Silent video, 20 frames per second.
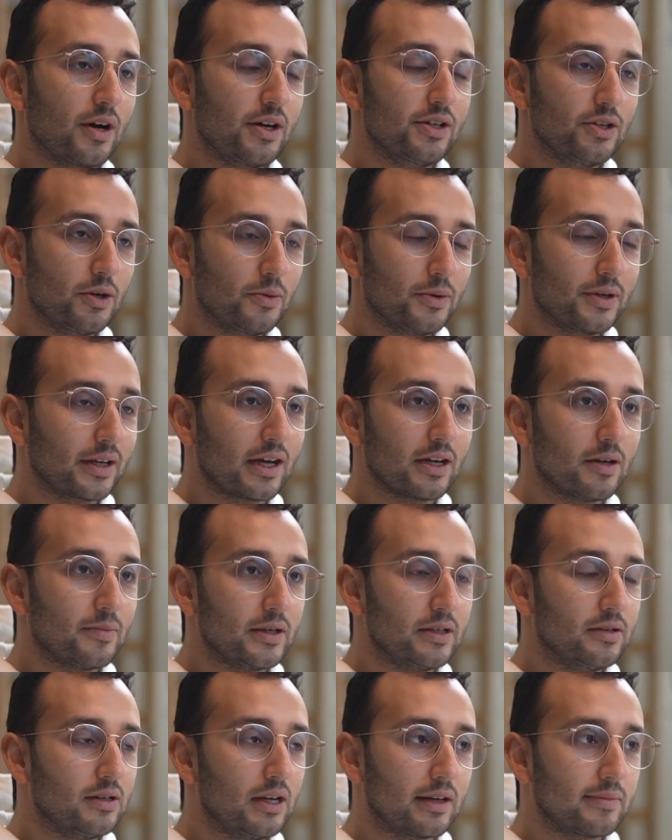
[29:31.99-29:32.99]
I don't want to get up
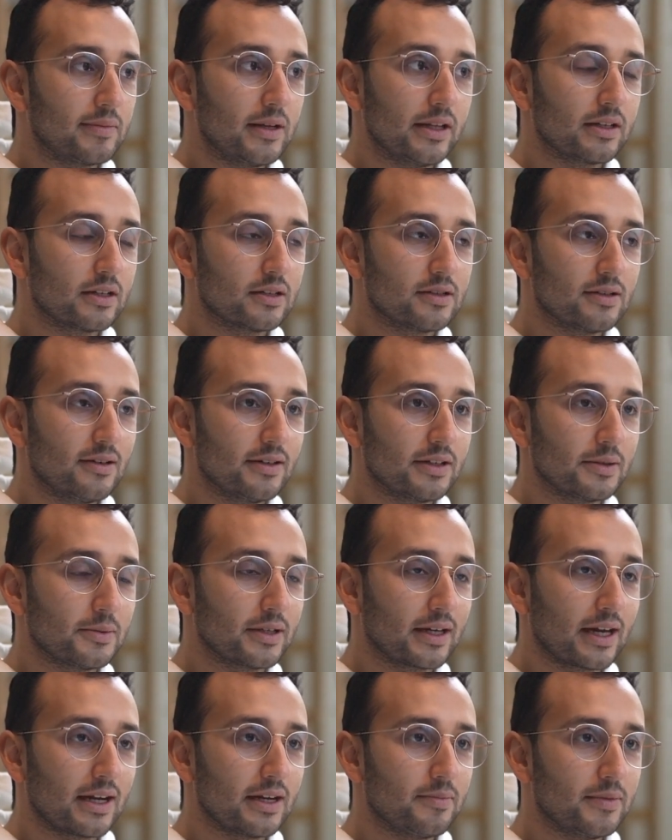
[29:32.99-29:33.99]
and like play the guitar. I don't
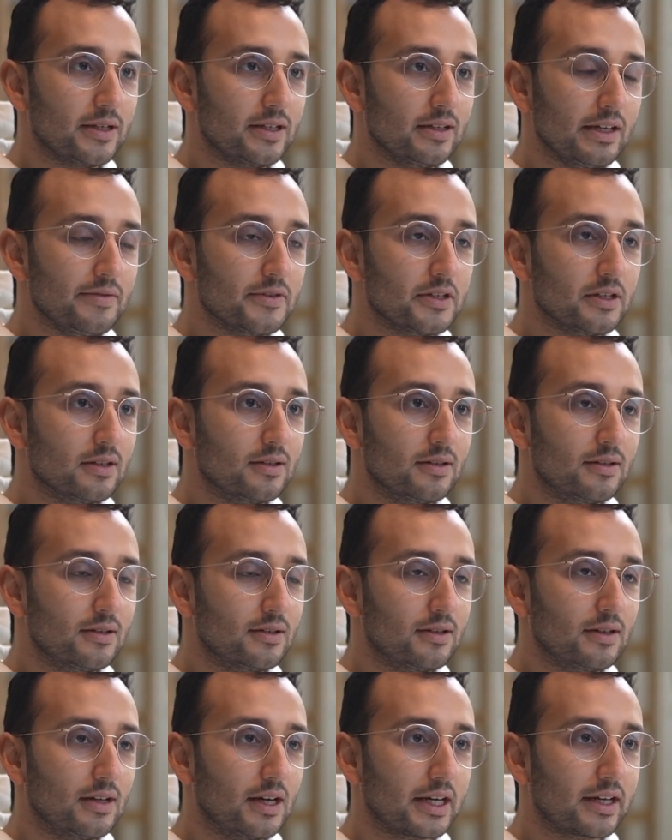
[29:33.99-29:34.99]
want to get up and even
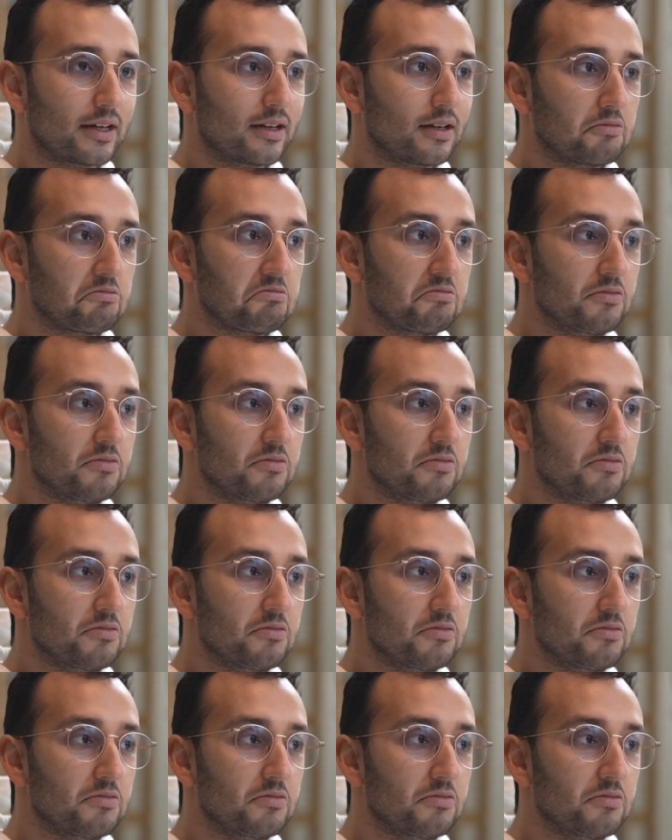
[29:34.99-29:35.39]
like